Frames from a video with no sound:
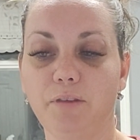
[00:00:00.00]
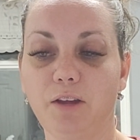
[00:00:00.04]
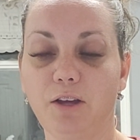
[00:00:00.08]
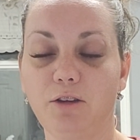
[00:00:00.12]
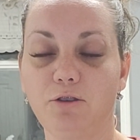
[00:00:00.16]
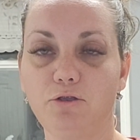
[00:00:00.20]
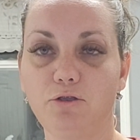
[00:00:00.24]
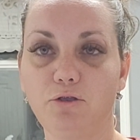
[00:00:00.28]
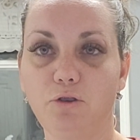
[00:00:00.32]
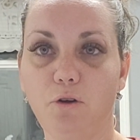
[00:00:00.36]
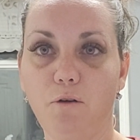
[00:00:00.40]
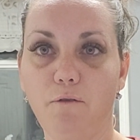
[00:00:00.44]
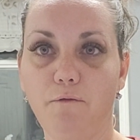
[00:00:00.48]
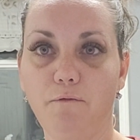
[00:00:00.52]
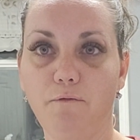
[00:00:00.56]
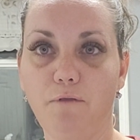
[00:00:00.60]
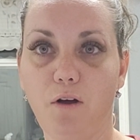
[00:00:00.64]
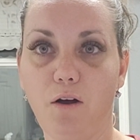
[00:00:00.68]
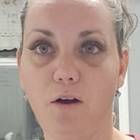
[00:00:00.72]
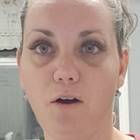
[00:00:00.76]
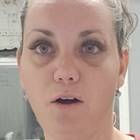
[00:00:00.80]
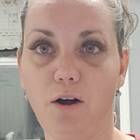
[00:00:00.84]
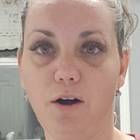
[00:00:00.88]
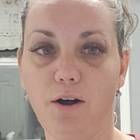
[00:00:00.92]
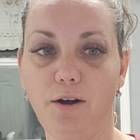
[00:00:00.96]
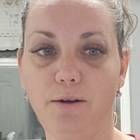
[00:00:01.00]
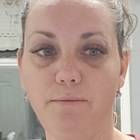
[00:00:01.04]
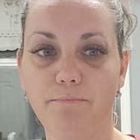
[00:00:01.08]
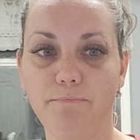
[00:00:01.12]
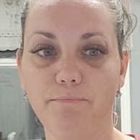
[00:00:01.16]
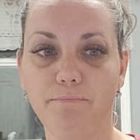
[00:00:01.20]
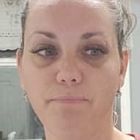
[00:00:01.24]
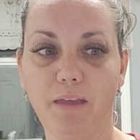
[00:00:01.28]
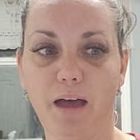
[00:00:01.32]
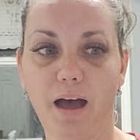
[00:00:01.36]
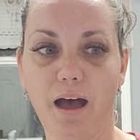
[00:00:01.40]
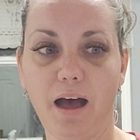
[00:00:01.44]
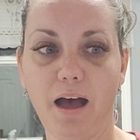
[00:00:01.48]
so far
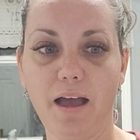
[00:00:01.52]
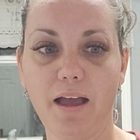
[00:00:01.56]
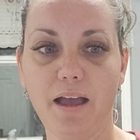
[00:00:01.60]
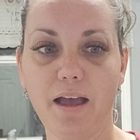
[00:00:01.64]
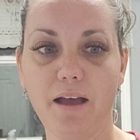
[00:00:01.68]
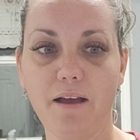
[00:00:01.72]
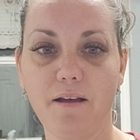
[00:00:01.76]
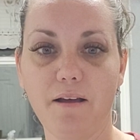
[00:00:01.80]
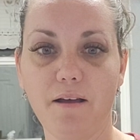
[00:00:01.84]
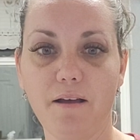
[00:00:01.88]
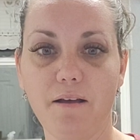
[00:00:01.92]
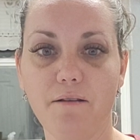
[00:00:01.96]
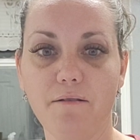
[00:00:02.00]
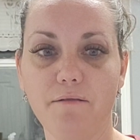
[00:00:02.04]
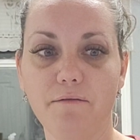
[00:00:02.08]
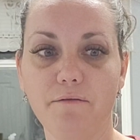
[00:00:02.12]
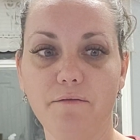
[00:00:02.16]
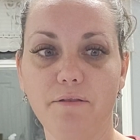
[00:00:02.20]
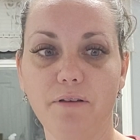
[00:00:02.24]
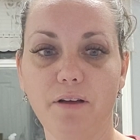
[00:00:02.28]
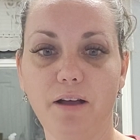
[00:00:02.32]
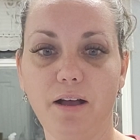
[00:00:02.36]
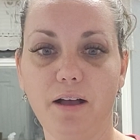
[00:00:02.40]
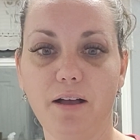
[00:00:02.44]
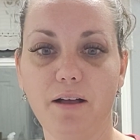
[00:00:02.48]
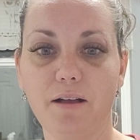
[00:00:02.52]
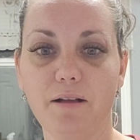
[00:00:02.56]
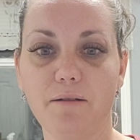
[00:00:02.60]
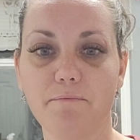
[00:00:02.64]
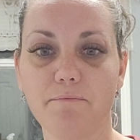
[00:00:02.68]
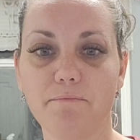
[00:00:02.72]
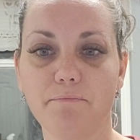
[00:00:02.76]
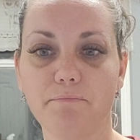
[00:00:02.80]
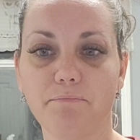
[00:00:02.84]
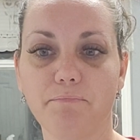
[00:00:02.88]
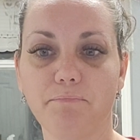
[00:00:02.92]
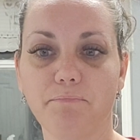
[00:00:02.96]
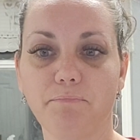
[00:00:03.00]
I have
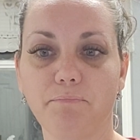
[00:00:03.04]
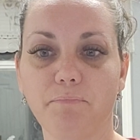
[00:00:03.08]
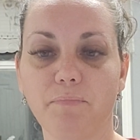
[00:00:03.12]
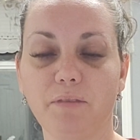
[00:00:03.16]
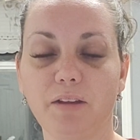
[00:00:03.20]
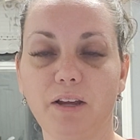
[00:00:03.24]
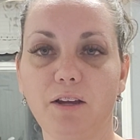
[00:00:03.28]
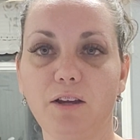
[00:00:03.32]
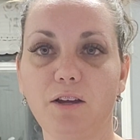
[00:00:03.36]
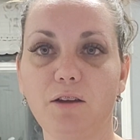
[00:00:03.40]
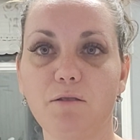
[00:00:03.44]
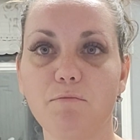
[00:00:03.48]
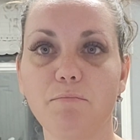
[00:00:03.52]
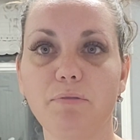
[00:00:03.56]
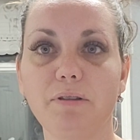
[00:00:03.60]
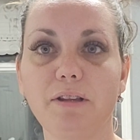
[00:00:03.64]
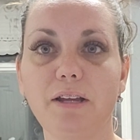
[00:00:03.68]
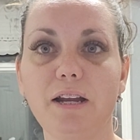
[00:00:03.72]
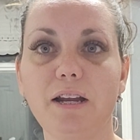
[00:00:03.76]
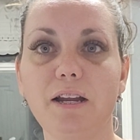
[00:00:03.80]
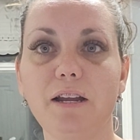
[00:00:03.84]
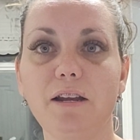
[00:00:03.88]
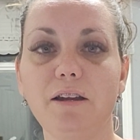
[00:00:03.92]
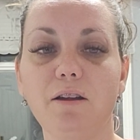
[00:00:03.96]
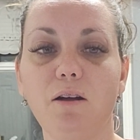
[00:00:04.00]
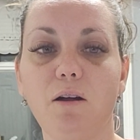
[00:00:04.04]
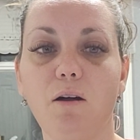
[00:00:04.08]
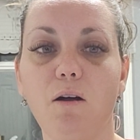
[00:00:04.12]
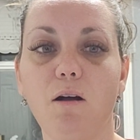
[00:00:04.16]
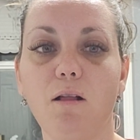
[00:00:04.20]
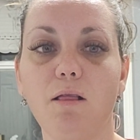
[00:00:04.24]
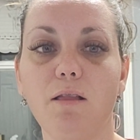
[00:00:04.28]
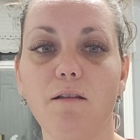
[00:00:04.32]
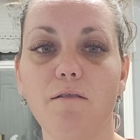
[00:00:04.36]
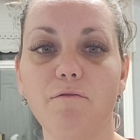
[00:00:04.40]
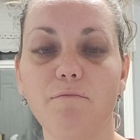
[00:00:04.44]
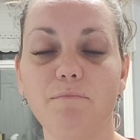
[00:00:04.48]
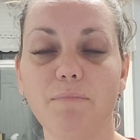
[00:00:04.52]
completed
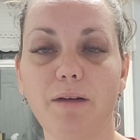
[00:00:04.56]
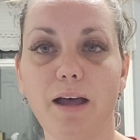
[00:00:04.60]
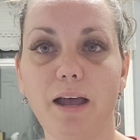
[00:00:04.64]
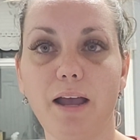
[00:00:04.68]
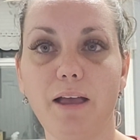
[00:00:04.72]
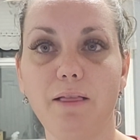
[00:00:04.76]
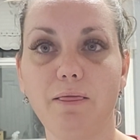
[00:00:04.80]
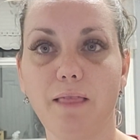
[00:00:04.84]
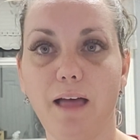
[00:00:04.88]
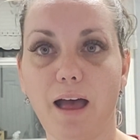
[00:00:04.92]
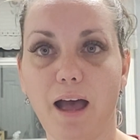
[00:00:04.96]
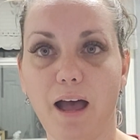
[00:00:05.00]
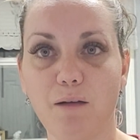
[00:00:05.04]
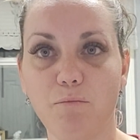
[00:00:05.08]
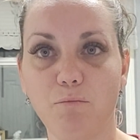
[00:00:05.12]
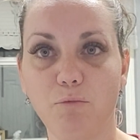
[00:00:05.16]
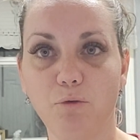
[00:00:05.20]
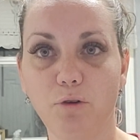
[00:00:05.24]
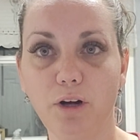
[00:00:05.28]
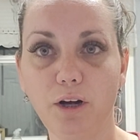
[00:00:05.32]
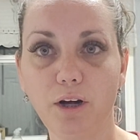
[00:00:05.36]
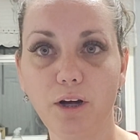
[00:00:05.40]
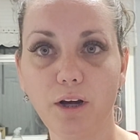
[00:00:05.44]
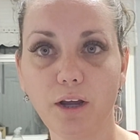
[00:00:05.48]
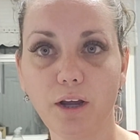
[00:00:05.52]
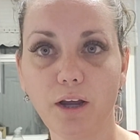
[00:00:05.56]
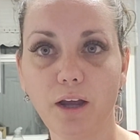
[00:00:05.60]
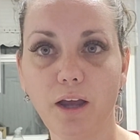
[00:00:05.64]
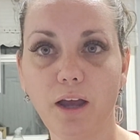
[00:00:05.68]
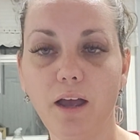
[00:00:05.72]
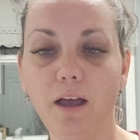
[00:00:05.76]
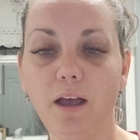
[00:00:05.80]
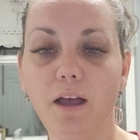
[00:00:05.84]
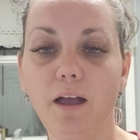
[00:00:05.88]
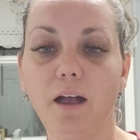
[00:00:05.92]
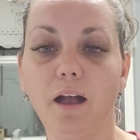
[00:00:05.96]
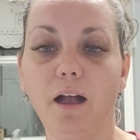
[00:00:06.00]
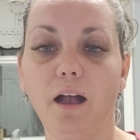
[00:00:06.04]
all of my lab work.
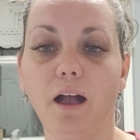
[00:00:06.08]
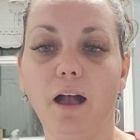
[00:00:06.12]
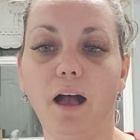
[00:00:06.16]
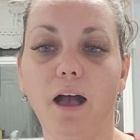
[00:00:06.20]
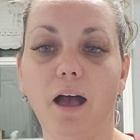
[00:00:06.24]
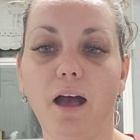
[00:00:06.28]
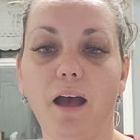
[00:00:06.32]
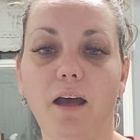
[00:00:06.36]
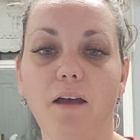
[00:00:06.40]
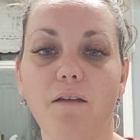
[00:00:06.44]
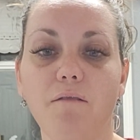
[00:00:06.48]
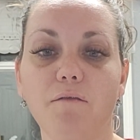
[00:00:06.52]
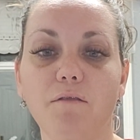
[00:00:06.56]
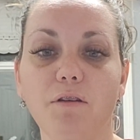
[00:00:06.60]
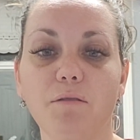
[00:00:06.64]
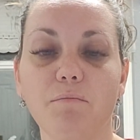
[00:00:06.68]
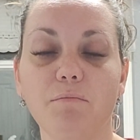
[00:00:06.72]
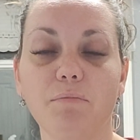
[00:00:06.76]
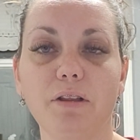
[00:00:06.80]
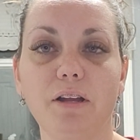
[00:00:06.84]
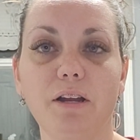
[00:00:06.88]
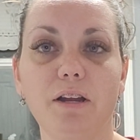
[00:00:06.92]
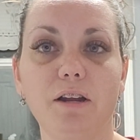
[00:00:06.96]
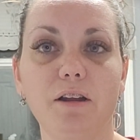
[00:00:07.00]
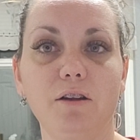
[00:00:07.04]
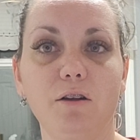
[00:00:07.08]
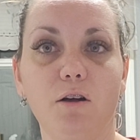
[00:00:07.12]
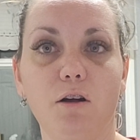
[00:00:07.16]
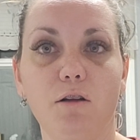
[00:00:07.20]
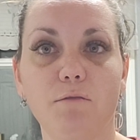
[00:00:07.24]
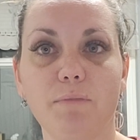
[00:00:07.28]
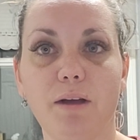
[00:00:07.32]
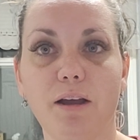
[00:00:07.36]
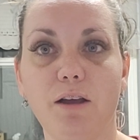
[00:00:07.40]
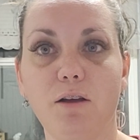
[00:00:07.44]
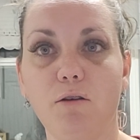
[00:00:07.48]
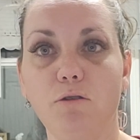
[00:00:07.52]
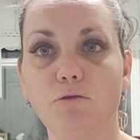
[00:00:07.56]
I've completed all
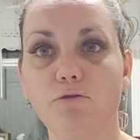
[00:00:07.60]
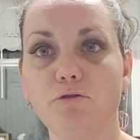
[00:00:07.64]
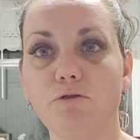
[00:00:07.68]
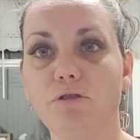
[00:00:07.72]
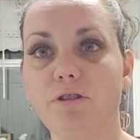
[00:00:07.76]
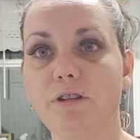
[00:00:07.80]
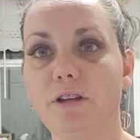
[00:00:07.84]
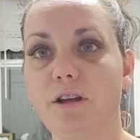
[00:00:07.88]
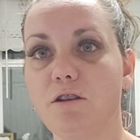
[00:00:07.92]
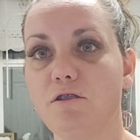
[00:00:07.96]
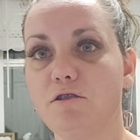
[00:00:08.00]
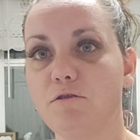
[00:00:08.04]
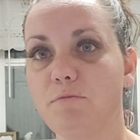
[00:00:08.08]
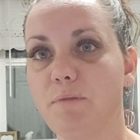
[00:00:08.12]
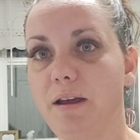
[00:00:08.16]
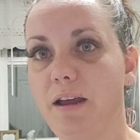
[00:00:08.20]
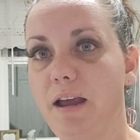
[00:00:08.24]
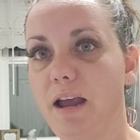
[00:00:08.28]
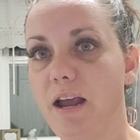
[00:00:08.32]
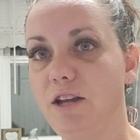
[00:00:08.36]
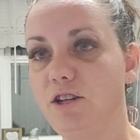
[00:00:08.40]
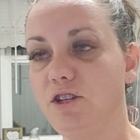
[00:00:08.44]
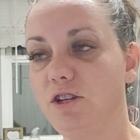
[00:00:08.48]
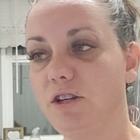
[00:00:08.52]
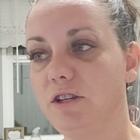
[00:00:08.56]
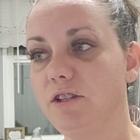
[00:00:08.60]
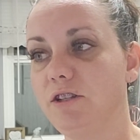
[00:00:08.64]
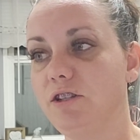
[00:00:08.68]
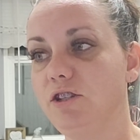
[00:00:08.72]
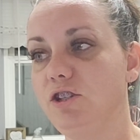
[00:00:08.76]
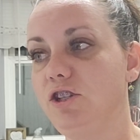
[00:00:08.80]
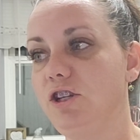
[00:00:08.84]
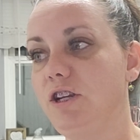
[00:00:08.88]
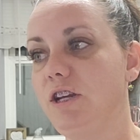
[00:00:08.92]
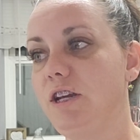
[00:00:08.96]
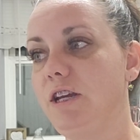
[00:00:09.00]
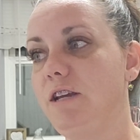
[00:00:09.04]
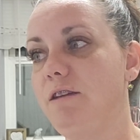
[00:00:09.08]
my ultrasounds, my
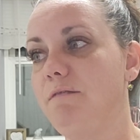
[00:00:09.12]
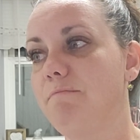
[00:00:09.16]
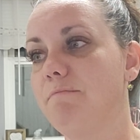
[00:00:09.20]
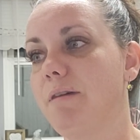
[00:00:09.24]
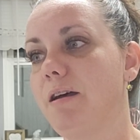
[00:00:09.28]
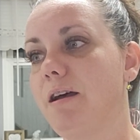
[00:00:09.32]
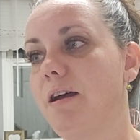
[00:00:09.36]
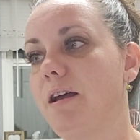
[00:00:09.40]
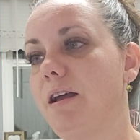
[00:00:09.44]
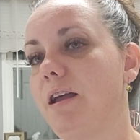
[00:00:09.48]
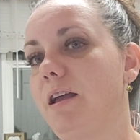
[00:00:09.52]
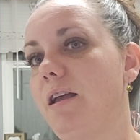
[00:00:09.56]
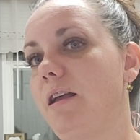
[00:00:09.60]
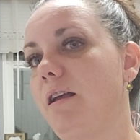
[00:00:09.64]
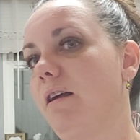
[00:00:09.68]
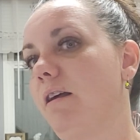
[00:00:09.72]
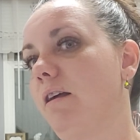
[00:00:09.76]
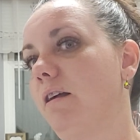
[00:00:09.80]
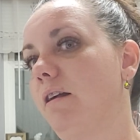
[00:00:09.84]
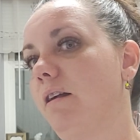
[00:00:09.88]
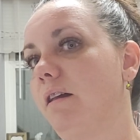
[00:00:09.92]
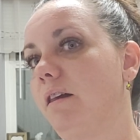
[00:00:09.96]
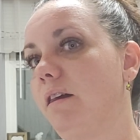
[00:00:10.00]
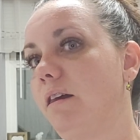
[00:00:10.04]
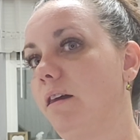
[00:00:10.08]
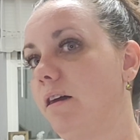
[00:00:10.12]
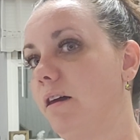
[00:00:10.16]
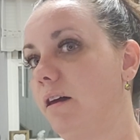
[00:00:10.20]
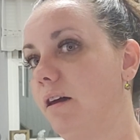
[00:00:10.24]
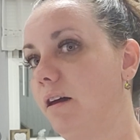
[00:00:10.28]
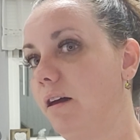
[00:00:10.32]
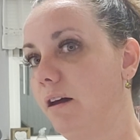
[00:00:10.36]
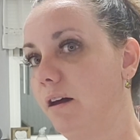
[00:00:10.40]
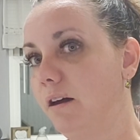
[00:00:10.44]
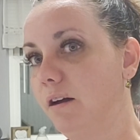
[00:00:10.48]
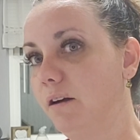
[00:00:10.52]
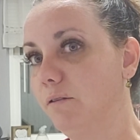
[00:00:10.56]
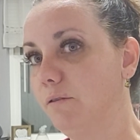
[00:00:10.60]
HSG, my
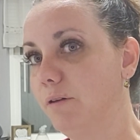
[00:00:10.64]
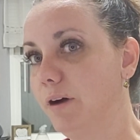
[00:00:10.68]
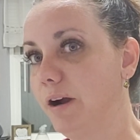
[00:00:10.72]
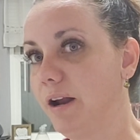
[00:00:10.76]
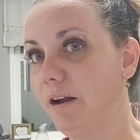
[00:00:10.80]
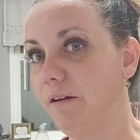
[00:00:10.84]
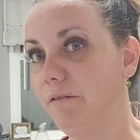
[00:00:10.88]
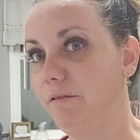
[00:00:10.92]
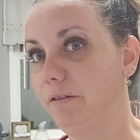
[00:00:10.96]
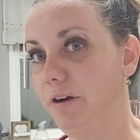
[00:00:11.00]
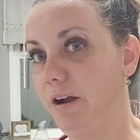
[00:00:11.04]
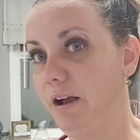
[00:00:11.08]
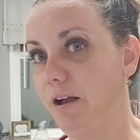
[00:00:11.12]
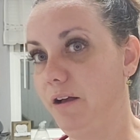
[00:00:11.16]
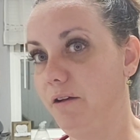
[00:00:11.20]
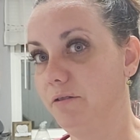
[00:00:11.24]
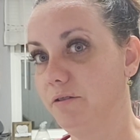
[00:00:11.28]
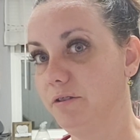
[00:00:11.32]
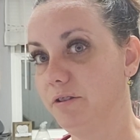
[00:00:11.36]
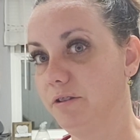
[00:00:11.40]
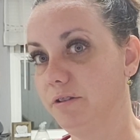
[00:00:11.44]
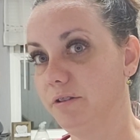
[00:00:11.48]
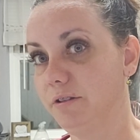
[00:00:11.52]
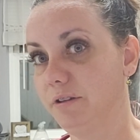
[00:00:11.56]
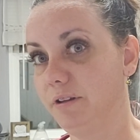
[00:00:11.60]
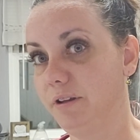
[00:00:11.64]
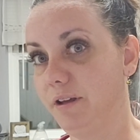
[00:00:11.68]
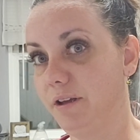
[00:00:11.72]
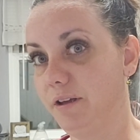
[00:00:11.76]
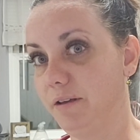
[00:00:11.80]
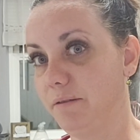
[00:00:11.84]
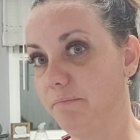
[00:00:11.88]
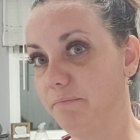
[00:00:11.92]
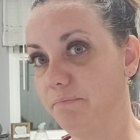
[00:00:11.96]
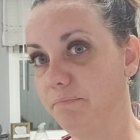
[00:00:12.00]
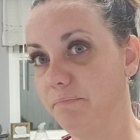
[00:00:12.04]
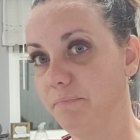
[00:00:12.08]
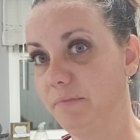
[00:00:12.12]
whatever else
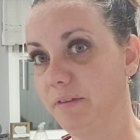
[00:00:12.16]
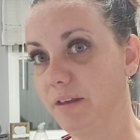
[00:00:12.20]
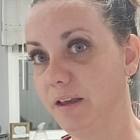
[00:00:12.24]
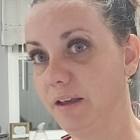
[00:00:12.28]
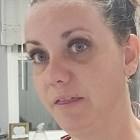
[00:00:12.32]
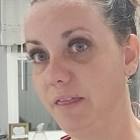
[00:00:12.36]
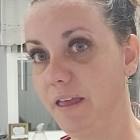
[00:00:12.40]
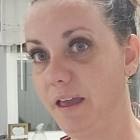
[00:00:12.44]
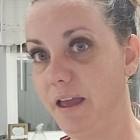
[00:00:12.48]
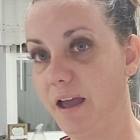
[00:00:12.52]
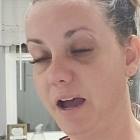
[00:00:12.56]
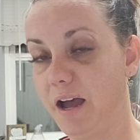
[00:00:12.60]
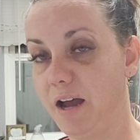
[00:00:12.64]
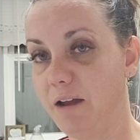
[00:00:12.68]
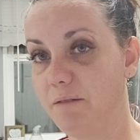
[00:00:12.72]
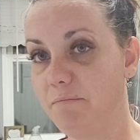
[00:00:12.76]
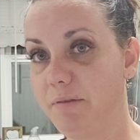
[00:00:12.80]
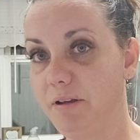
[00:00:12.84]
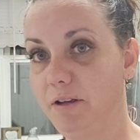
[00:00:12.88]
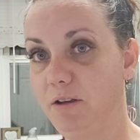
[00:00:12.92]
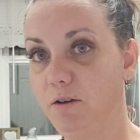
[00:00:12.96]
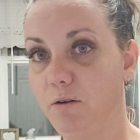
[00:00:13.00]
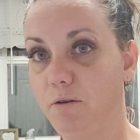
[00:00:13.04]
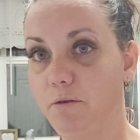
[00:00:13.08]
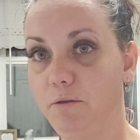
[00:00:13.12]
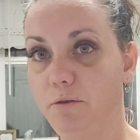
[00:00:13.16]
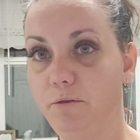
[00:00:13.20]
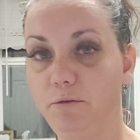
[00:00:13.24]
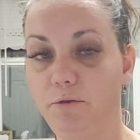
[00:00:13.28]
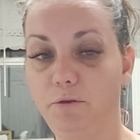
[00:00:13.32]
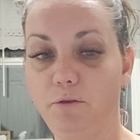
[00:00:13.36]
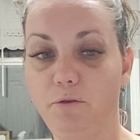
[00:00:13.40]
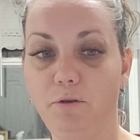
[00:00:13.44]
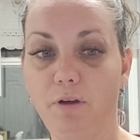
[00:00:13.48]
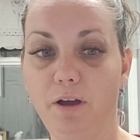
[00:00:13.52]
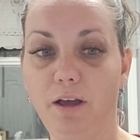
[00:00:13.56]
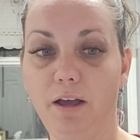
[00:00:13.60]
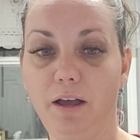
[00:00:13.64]
they had me go
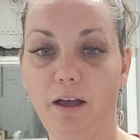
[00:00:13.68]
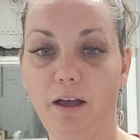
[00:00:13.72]
through.